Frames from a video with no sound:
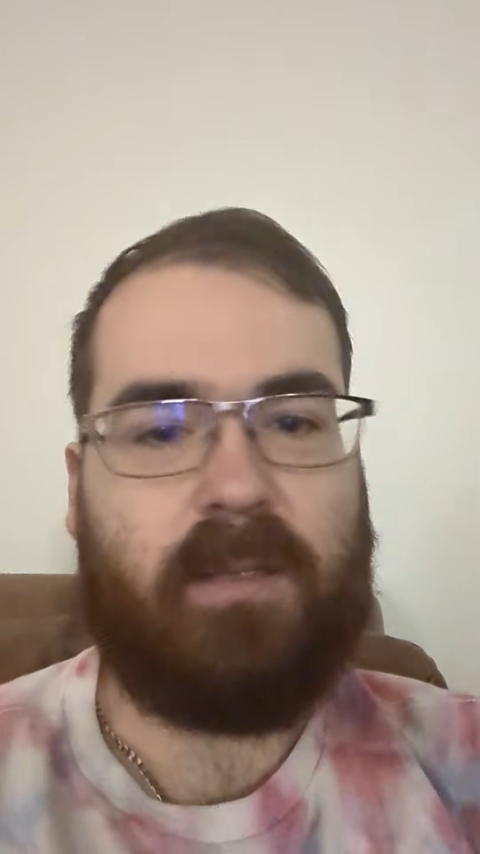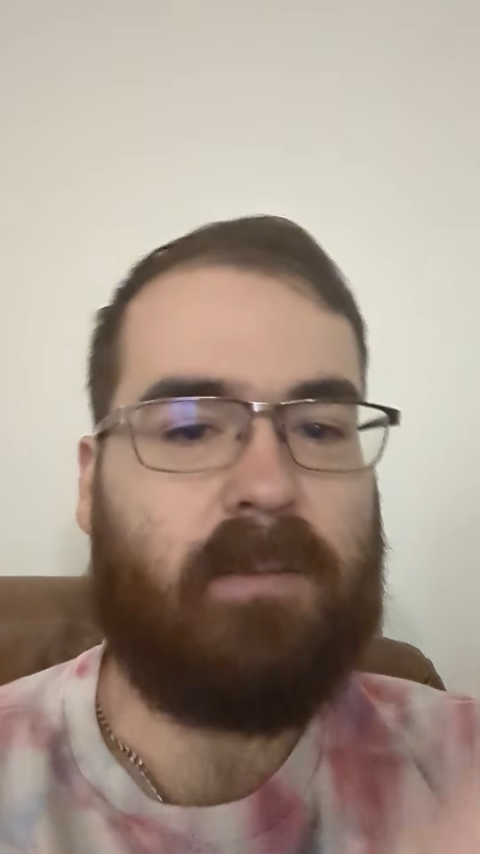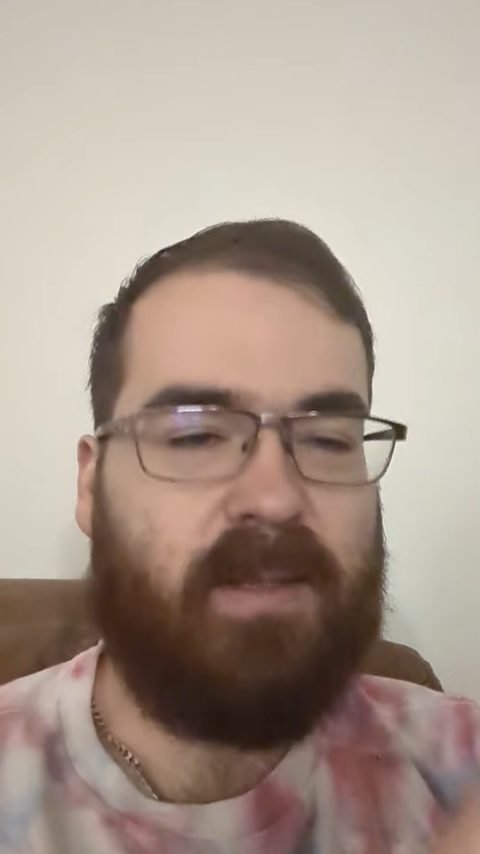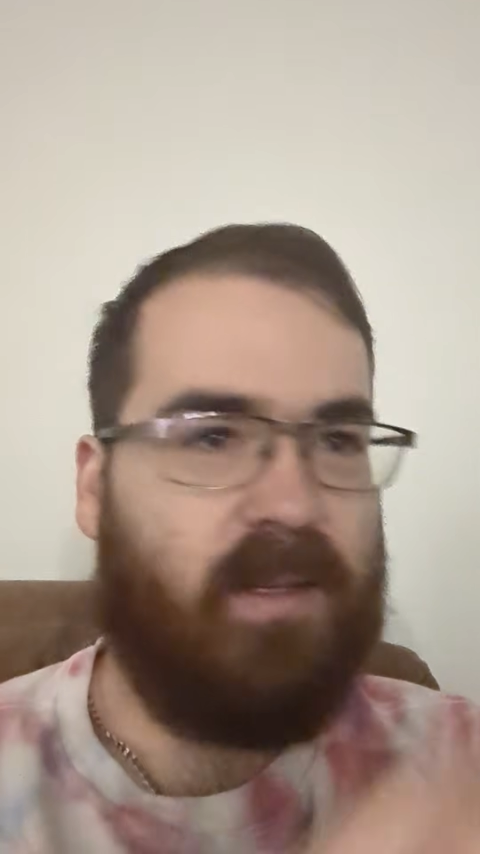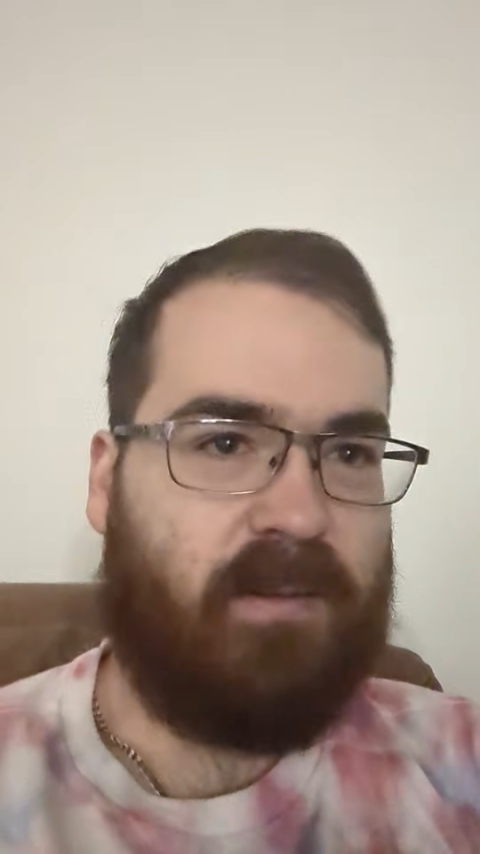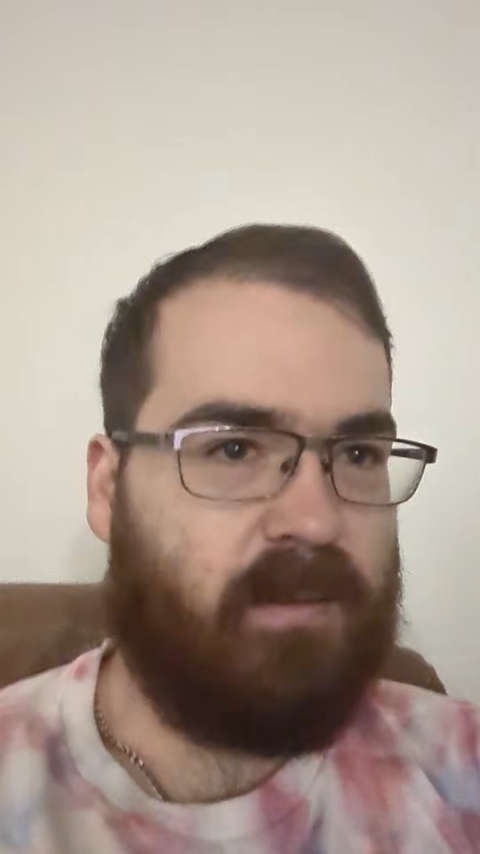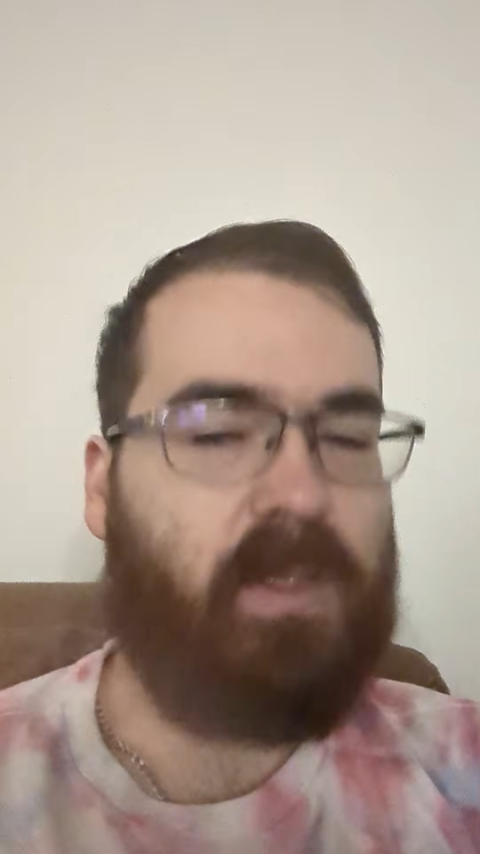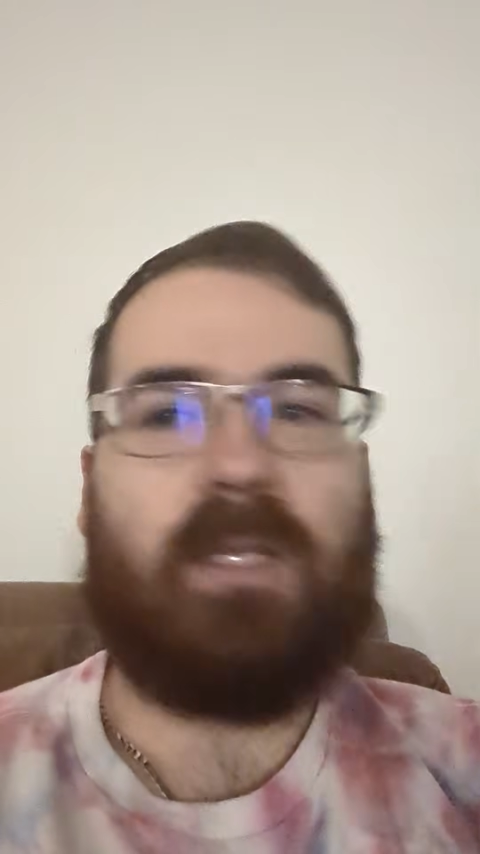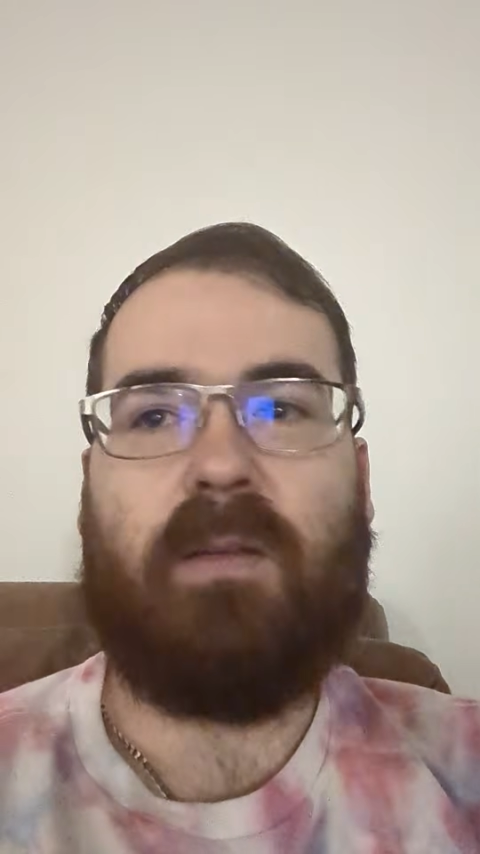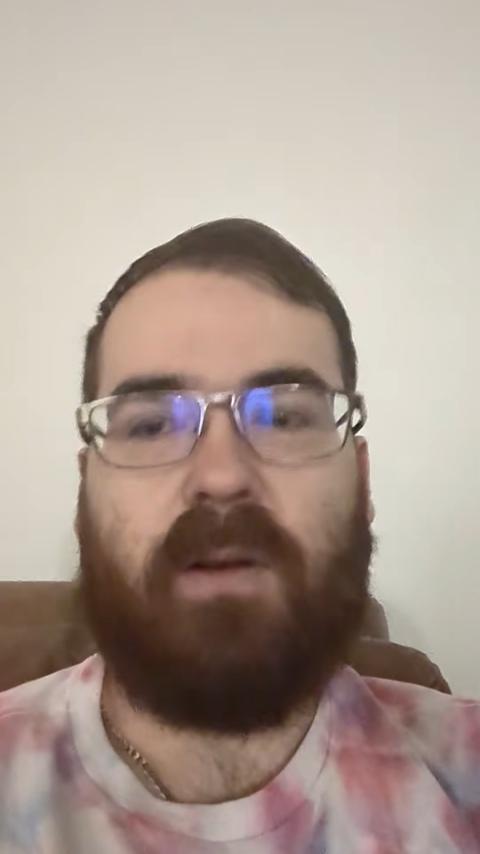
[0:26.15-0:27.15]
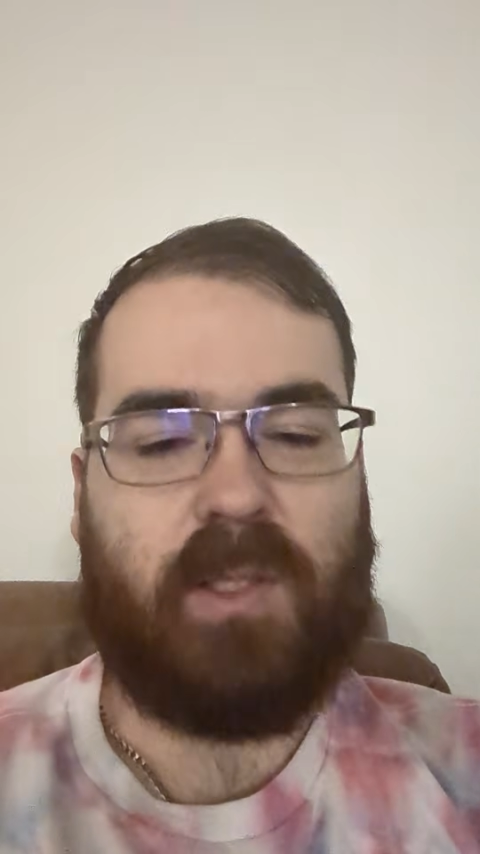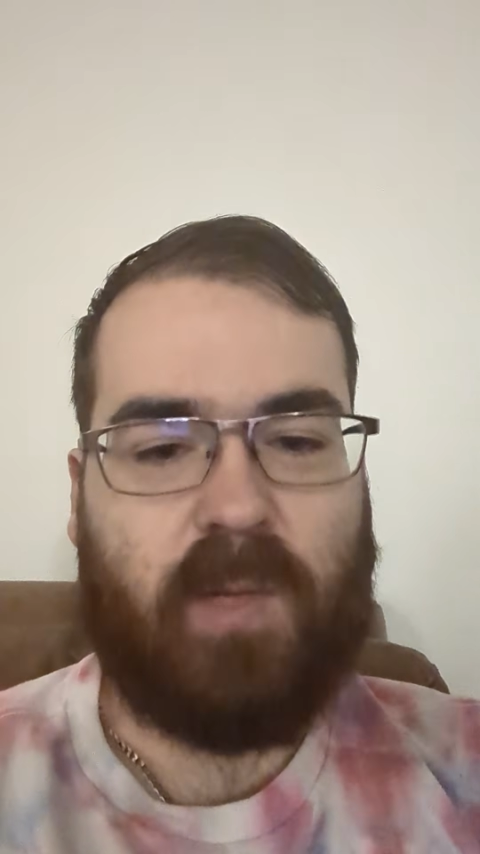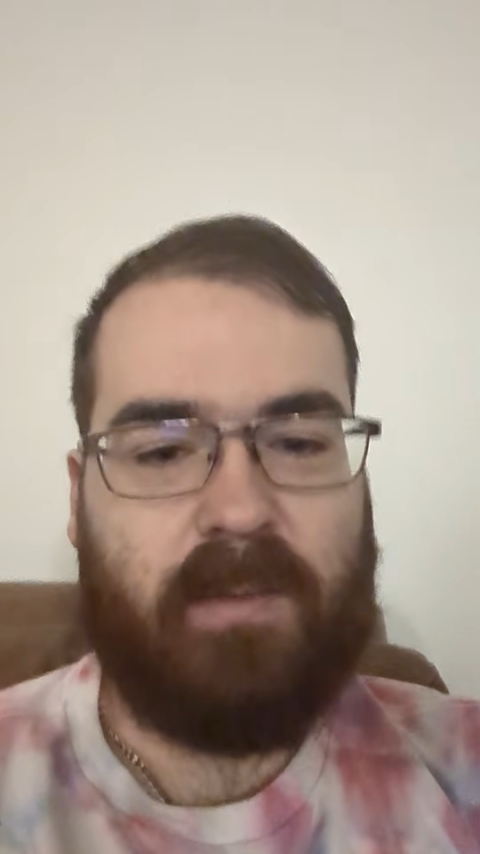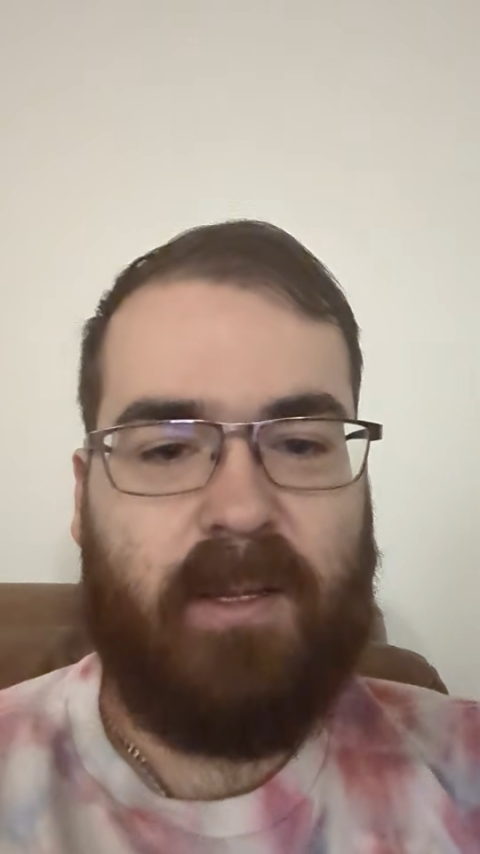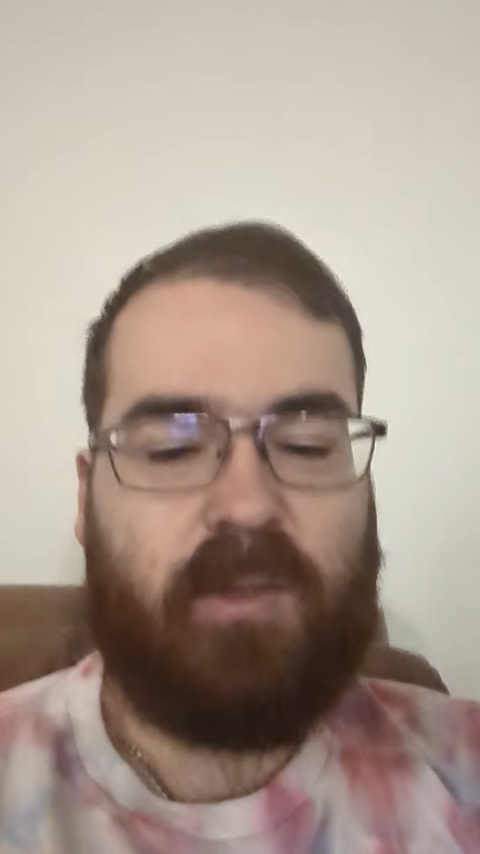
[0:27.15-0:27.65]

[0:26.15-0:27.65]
and millions of functions, right?